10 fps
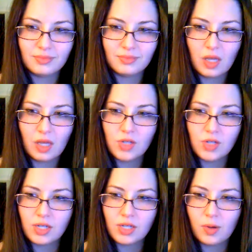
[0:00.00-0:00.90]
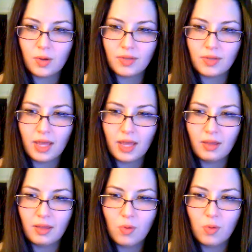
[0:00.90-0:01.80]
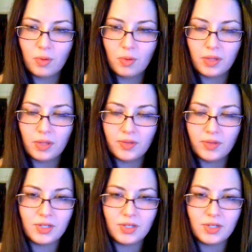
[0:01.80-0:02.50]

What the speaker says: Oh, Joe's quote of the day. Poor will eat the rich.